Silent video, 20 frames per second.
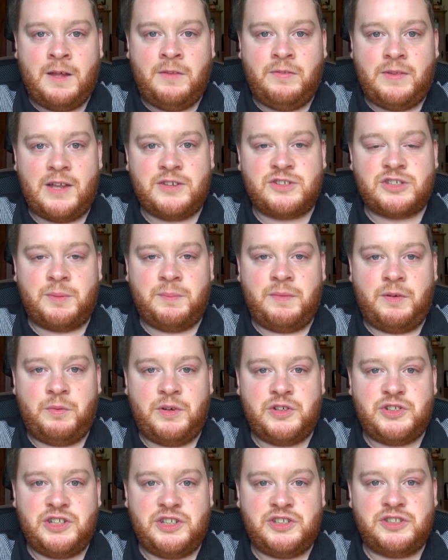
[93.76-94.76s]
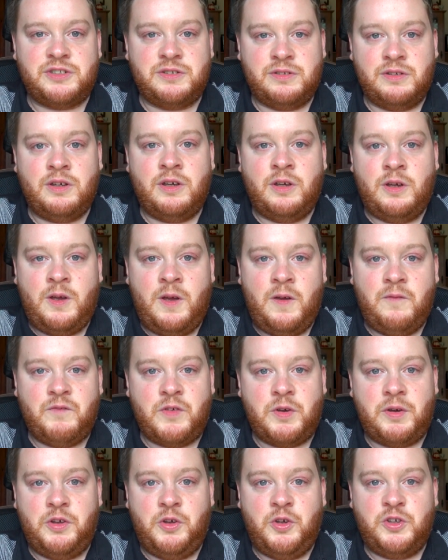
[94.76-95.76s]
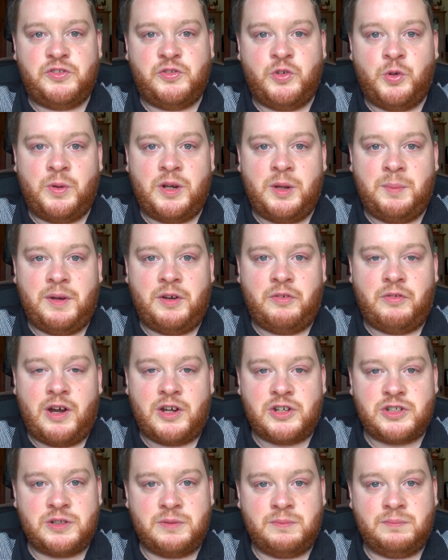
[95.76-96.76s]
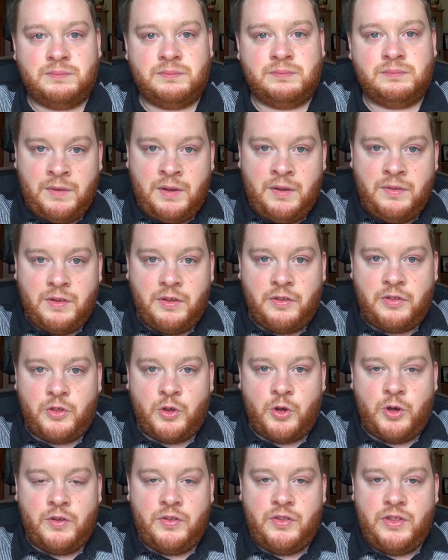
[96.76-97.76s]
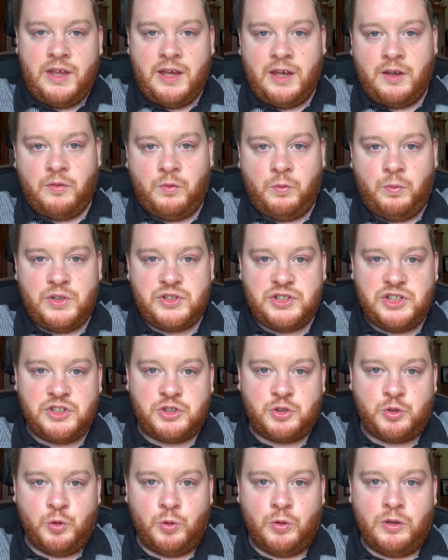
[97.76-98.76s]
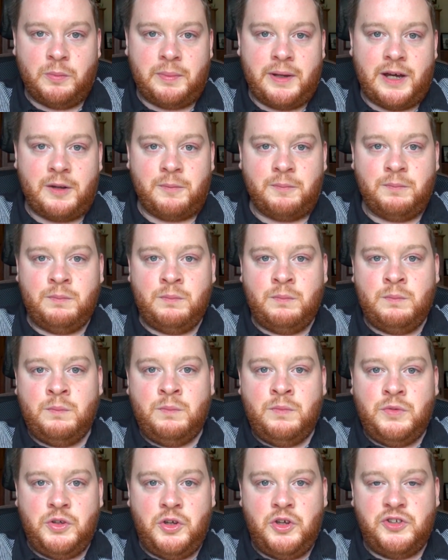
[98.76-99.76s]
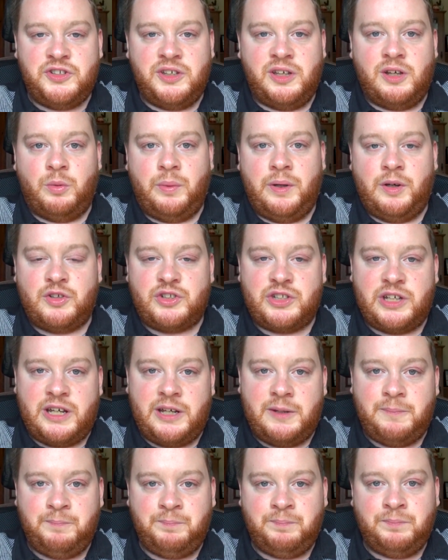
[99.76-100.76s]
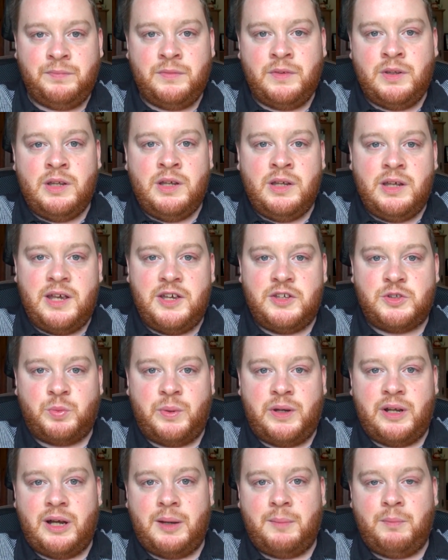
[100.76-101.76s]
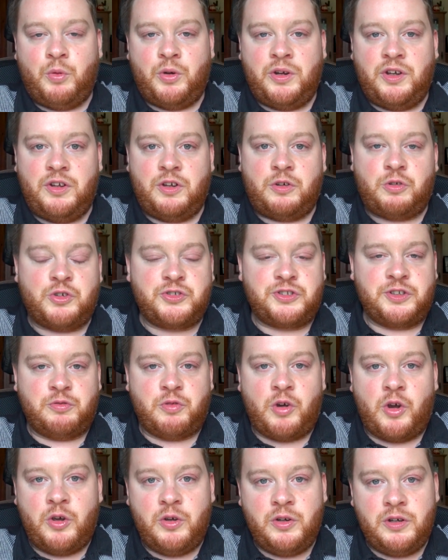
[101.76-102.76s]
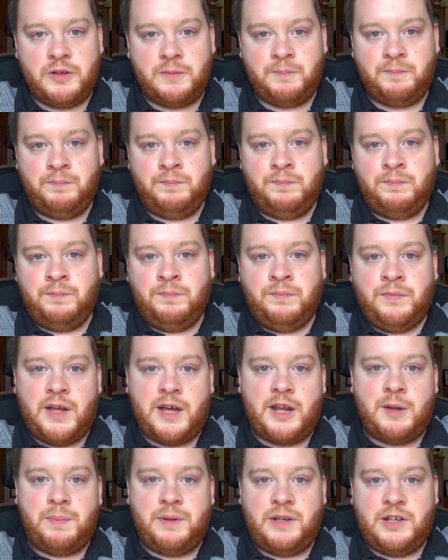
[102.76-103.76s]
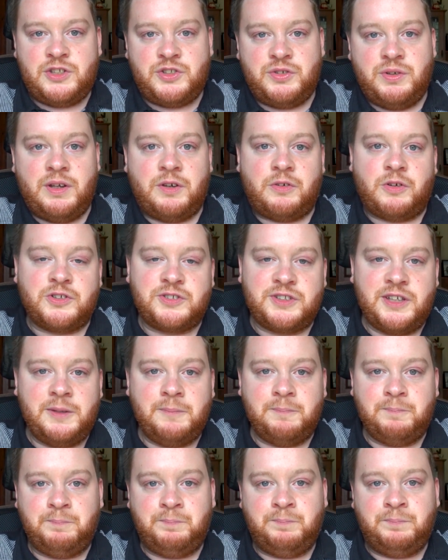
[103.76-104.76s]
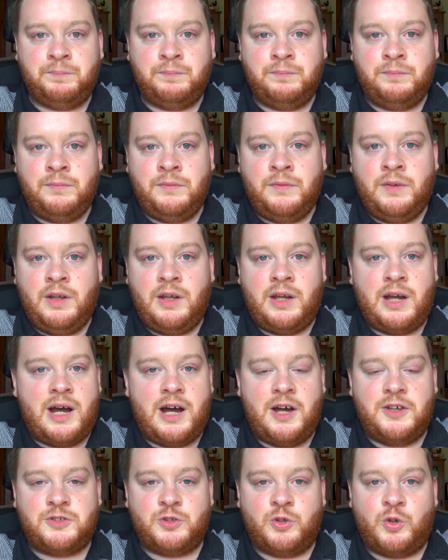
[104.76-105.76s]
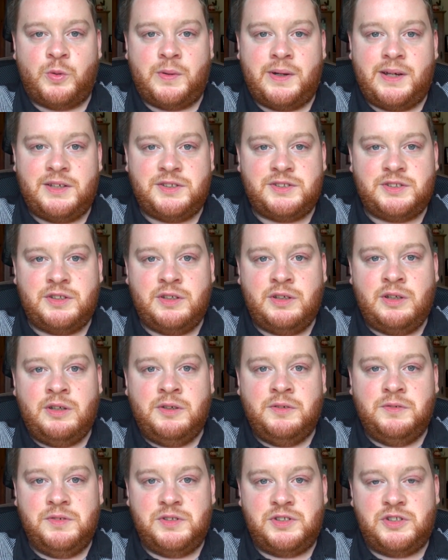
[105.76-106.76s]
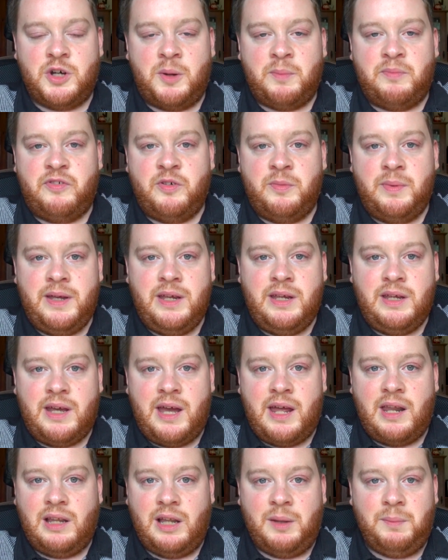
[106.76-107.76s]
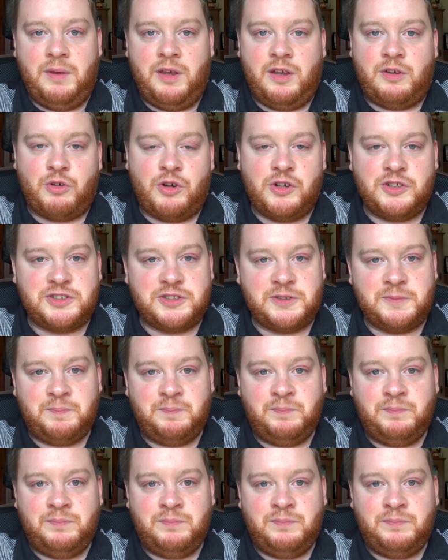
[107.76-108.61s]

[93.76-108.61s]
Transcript: that's something which is very useful when I'm in a rush. The third thing which is cool about using a wheelchair is when I'm wanting to cross a road at a pedestrian crossing, cars always stop for me and let me cross.